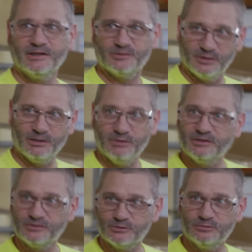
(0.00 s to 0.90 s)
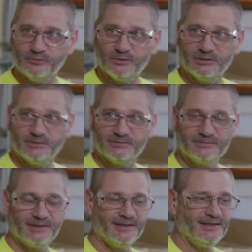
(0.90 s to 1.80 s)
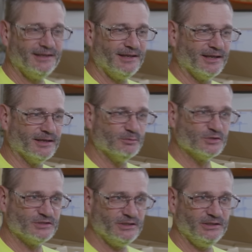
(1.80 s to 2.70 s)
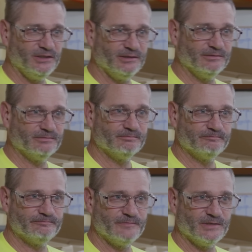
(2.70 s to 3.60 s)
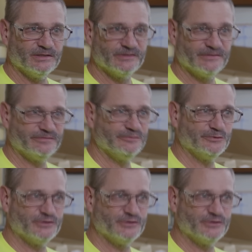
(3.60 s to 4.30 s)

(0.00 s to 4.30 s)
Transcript: That's what I went to school for. And machining is,